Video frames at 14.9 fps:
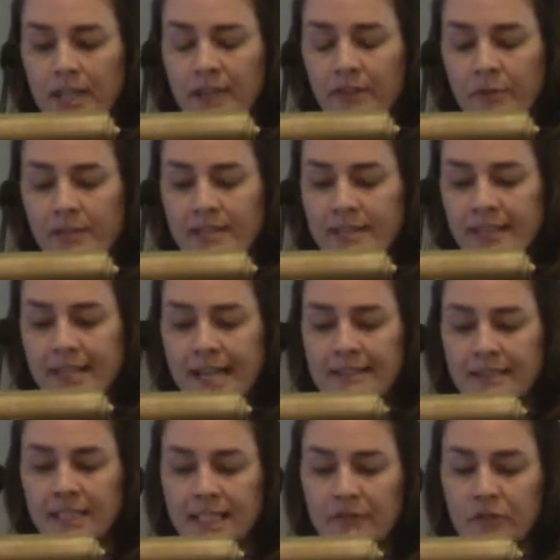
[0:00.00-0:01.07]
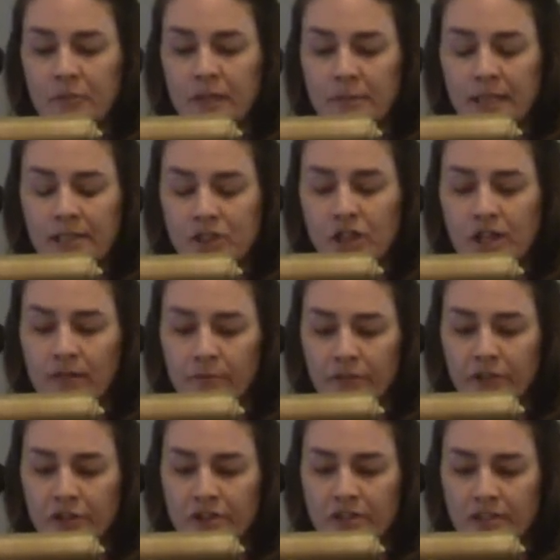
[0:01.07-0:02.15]
And the reason it hasn't given me much
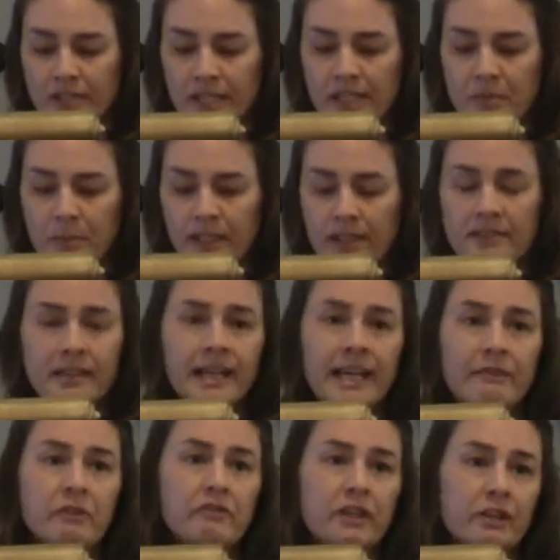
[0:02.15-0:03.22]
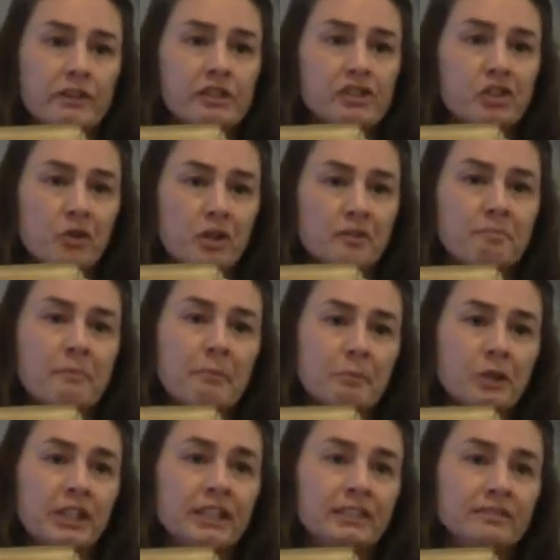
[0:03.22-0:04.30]
comfort is because I have a very short
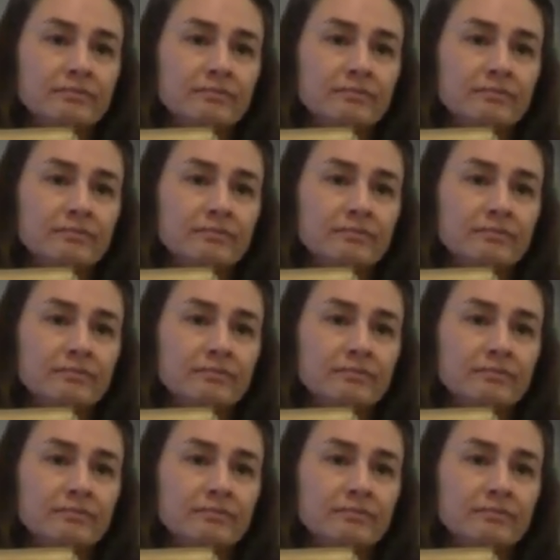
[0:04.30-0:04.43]
memory.